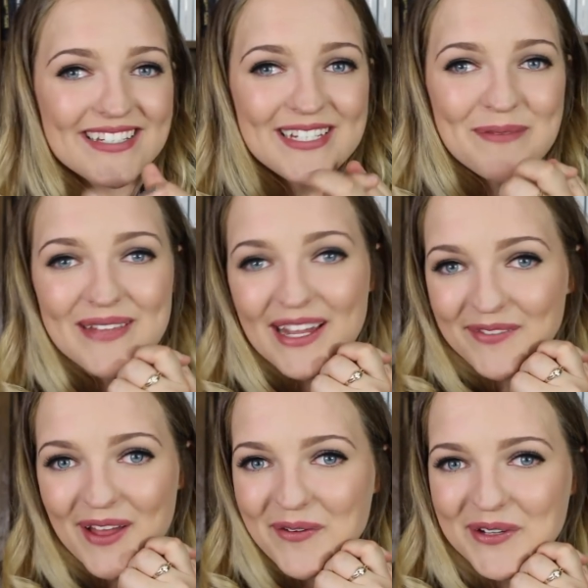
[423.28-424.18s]
and tips out
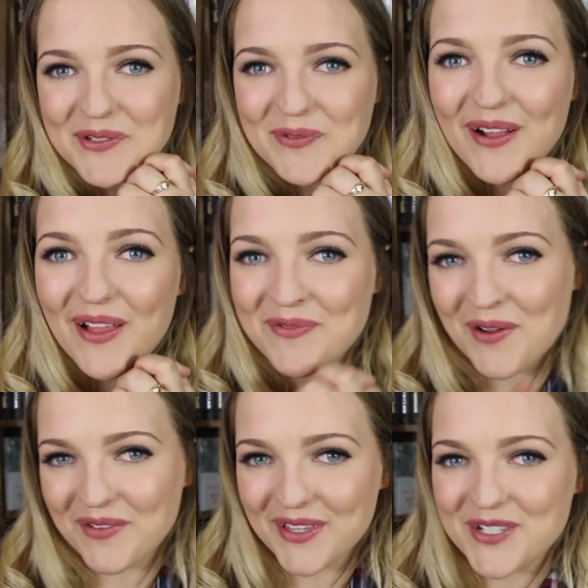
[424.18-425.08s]
of that one as well. I'm
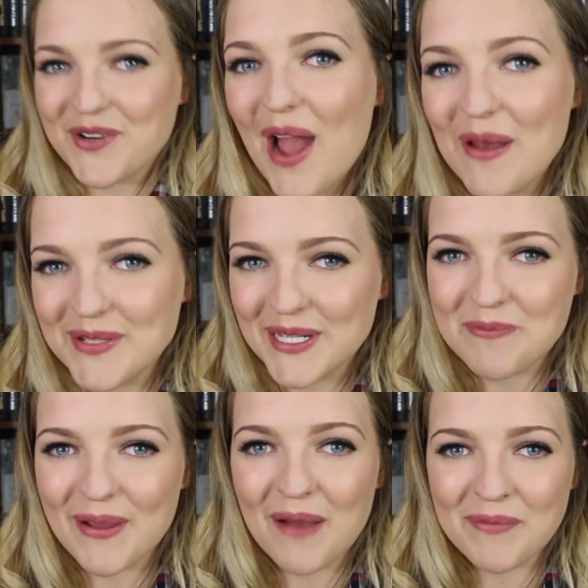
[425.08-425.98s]
not really sure how it's going
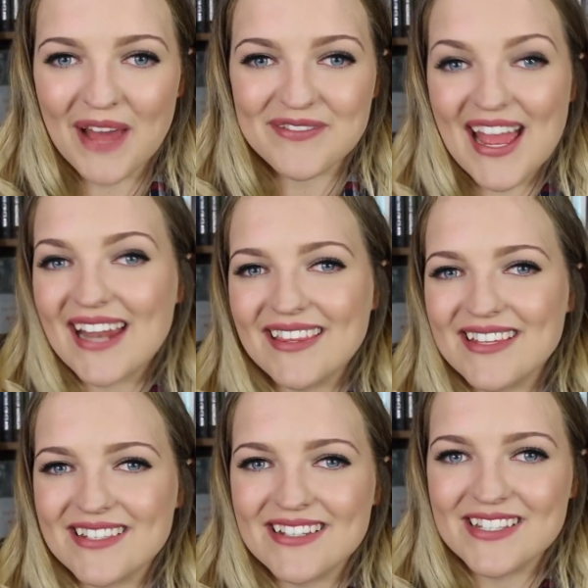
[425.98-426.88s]
to be. I'm going to have to edit
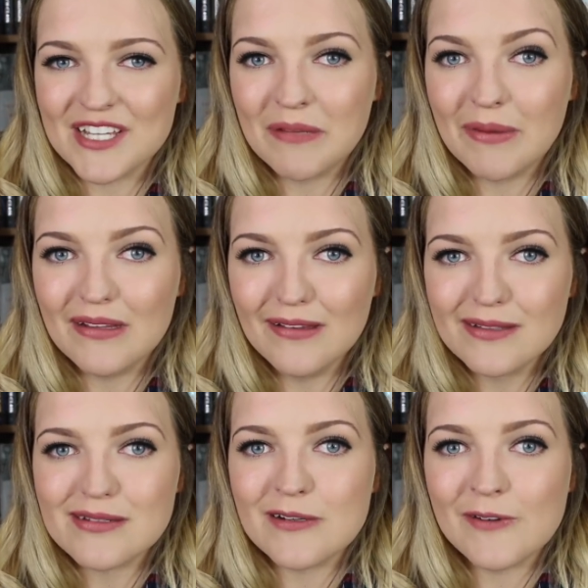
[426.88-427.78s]
this and it's going to be a
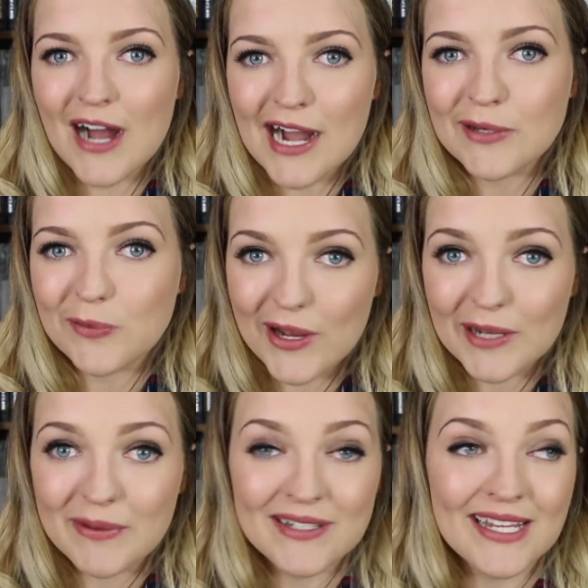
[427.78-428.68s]
lot of hard
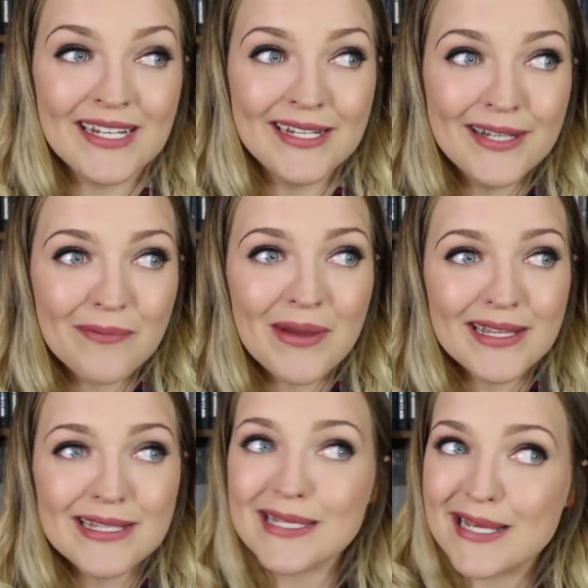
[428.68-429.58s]
work because I did not
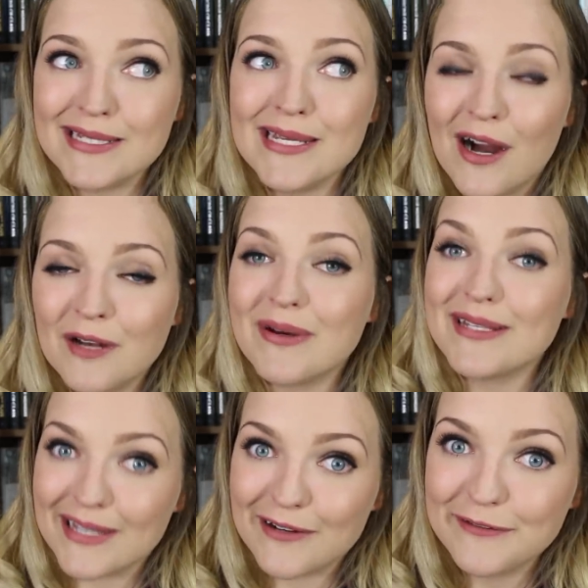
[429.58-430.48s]
make this easy on
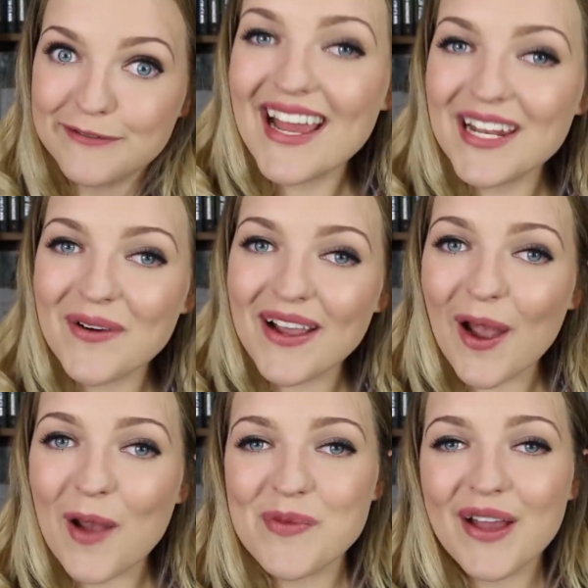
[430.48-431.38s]
myself. Anyway,
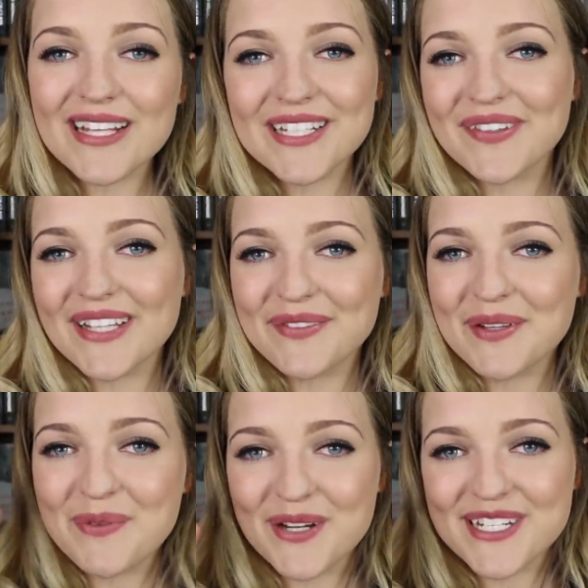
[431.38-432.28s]
I hope you guys have a
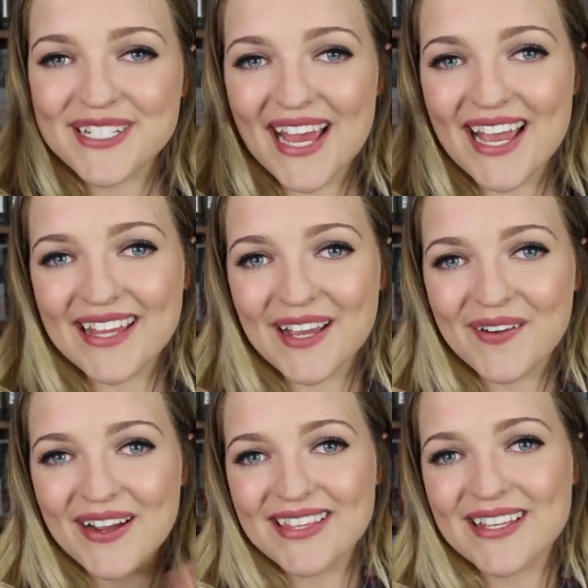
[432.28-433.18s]
lovely bookish day and that
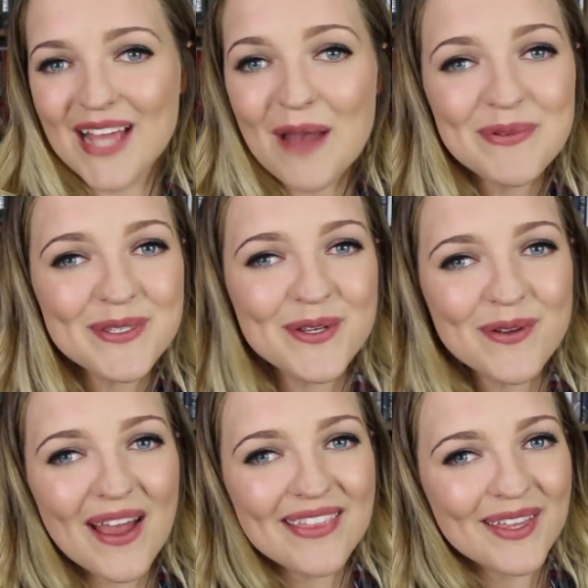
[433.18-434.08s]
great things happen to
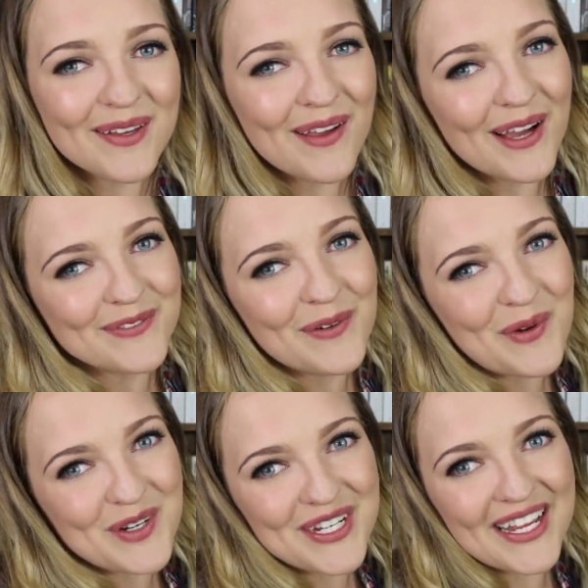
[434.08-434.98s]
you and thank you guys for
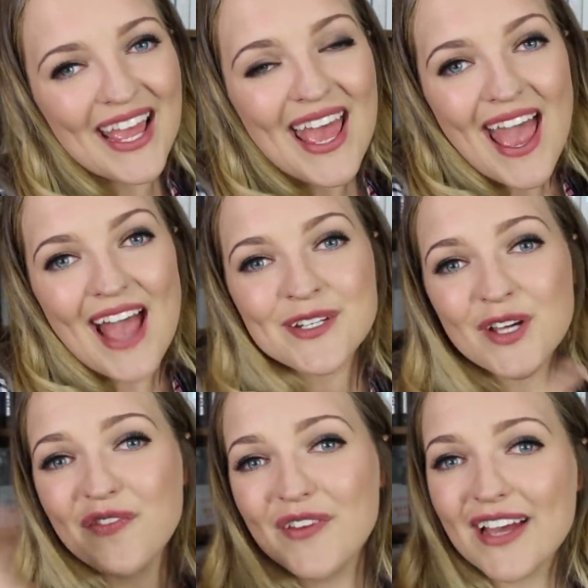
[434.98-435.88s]
watching. And
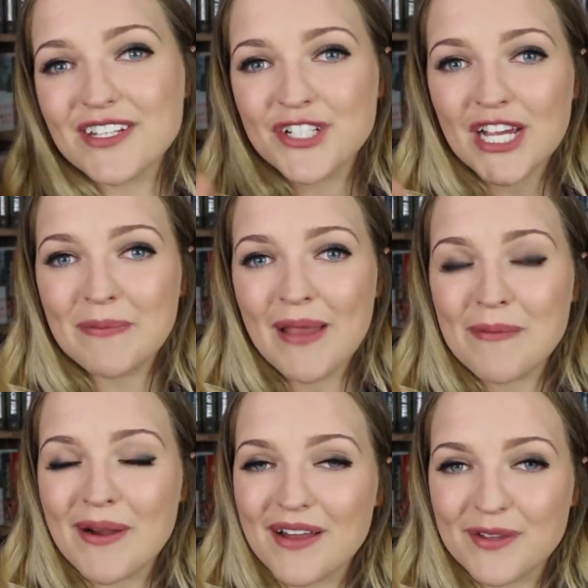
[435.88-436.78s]
don't forget to check me
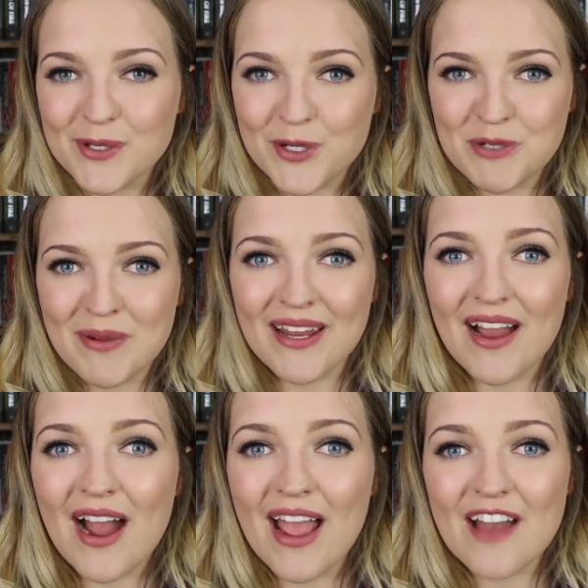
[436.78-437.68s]
out on my other social
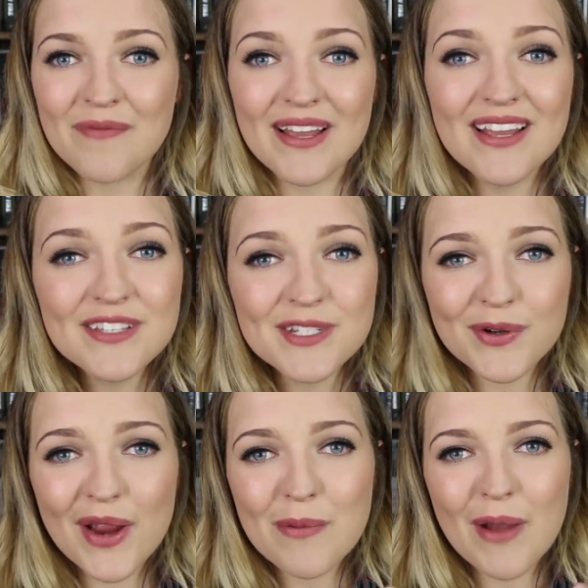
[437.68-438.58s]
media. I have my
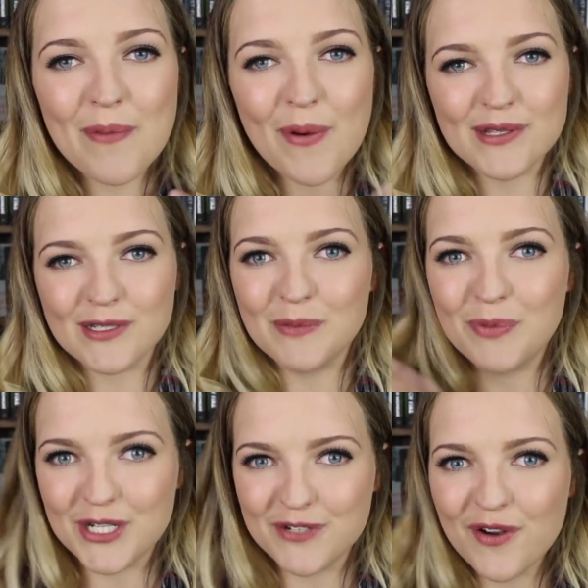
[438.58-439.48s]
Instagram where I post lots of
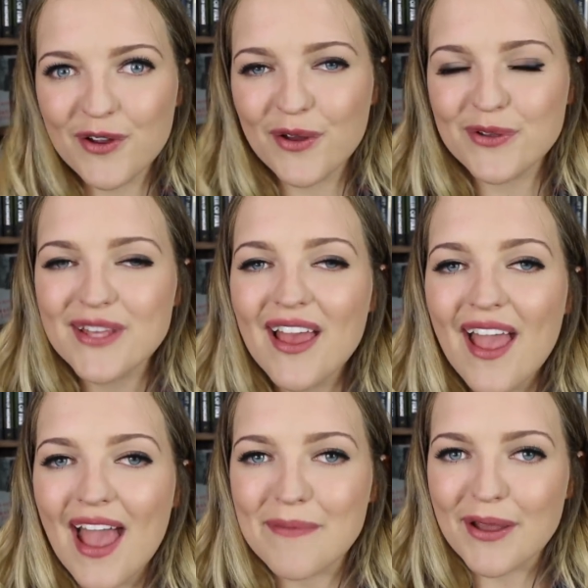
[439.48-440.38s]
bookish photos
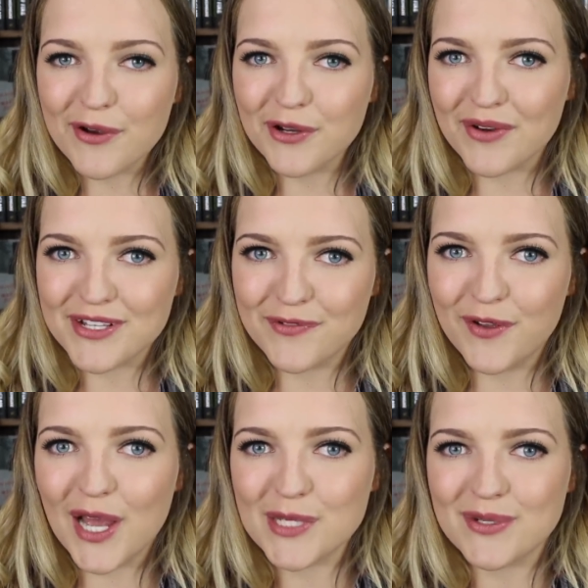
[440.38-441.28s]
and my Goodreads
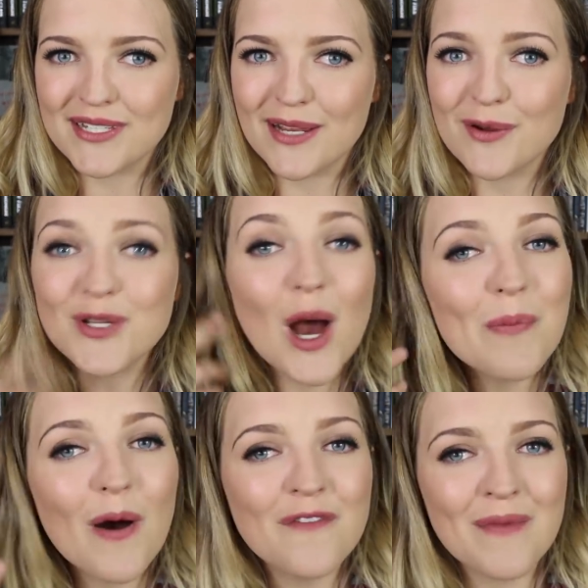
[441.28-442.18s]
if you guys want to stay on
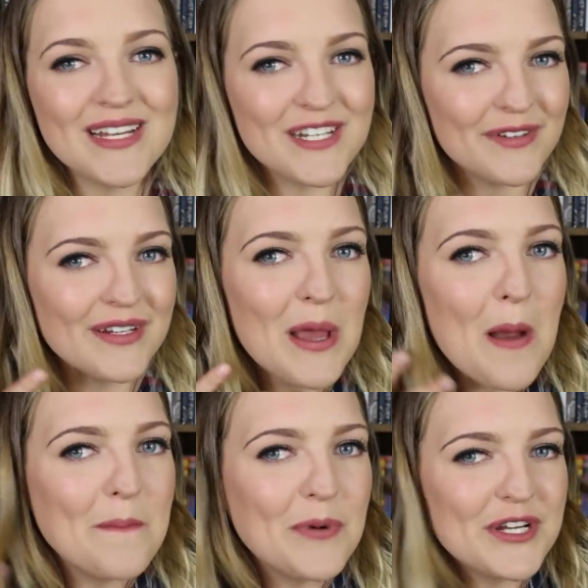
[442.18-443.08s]
top of my different
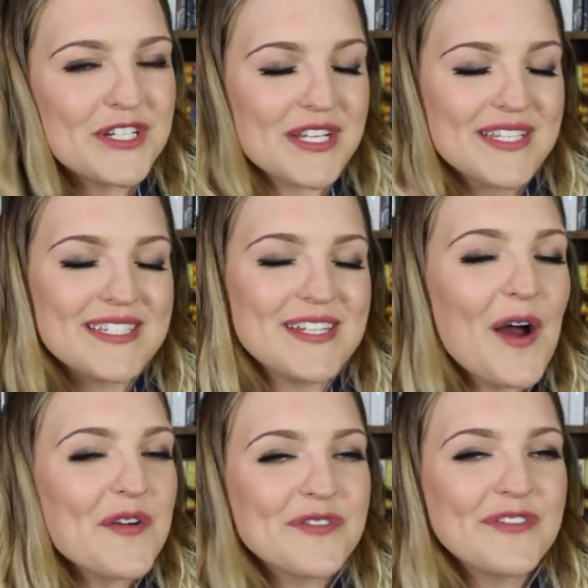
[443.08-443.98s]
bookish
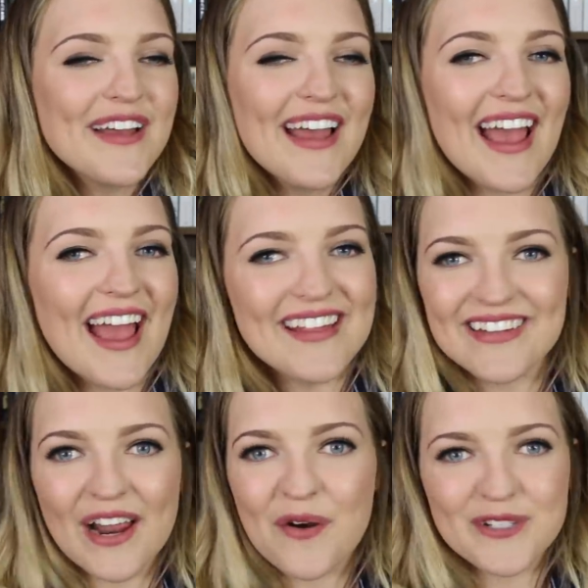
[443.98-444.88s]
stuff
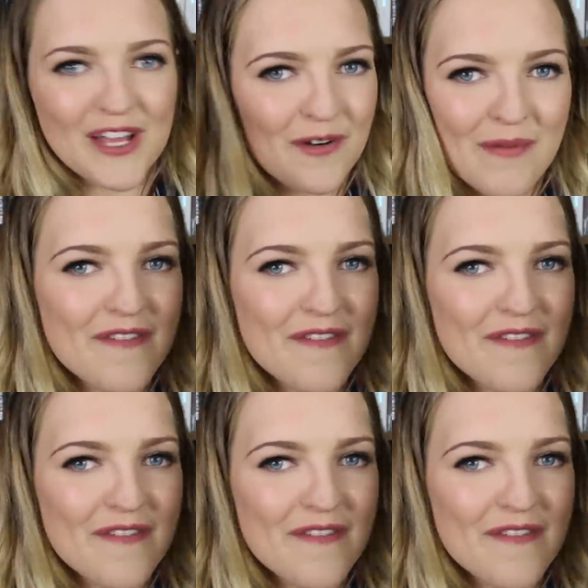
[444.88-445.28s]
and then I also have all